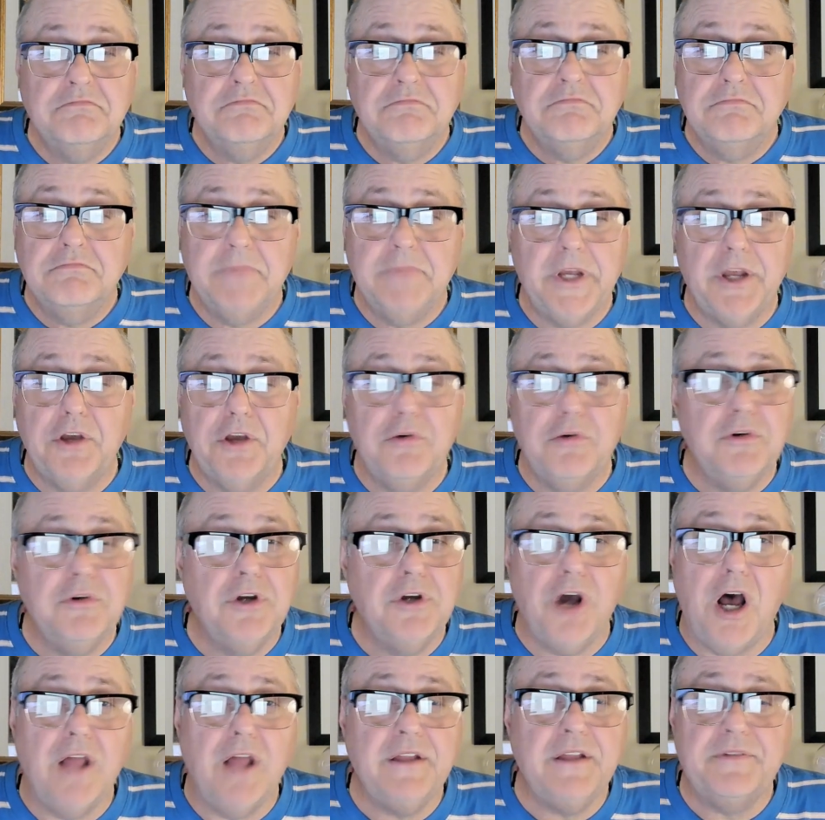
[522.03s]
I mean, you can
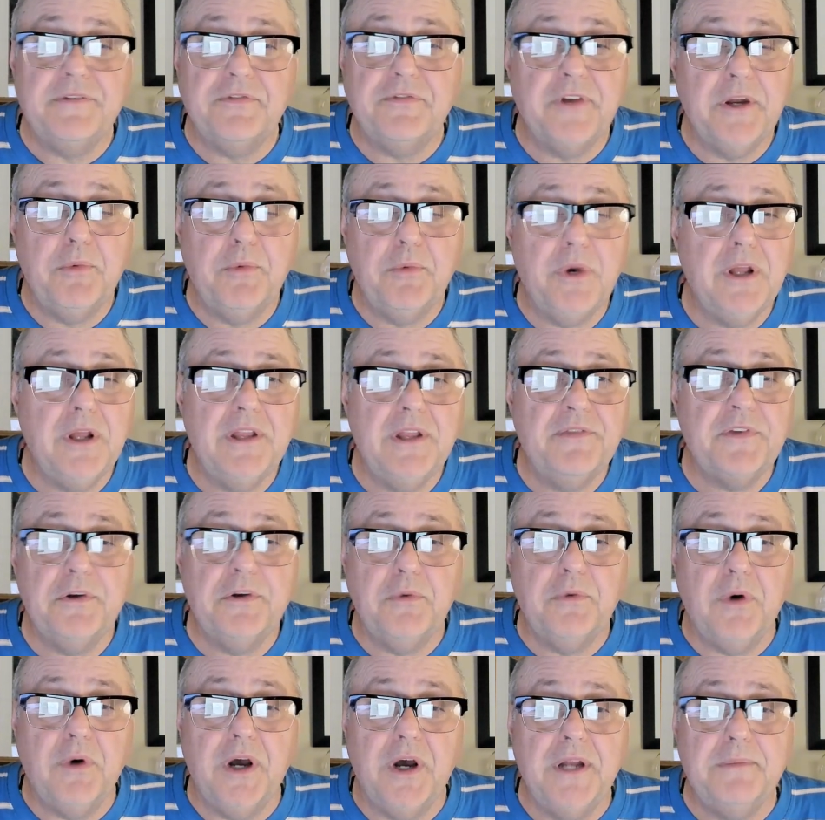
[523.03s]
call it free will if you
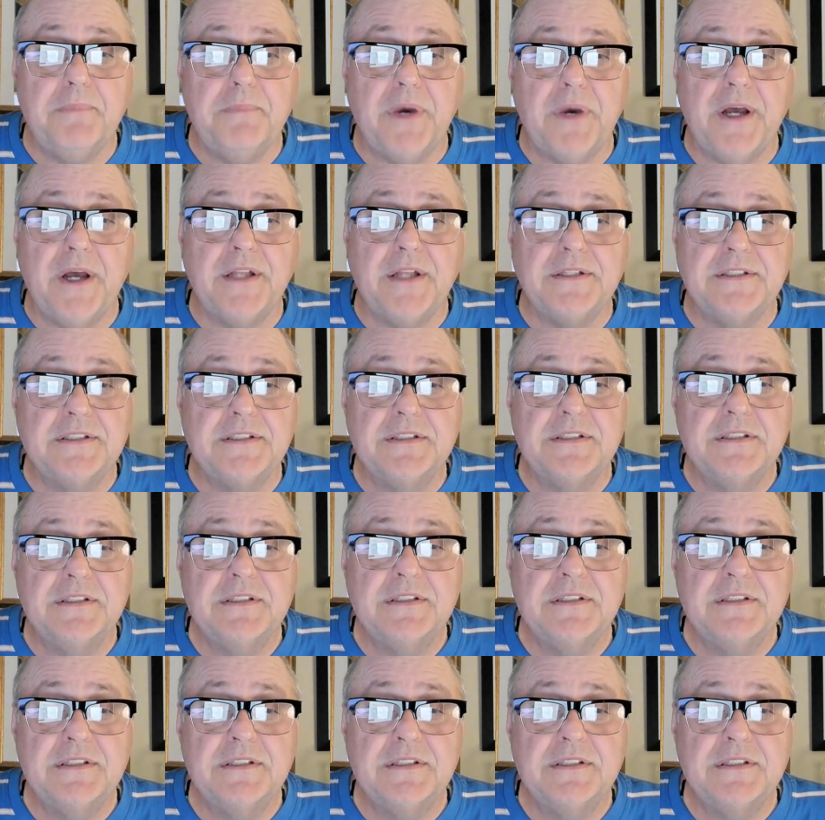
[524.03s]
want, but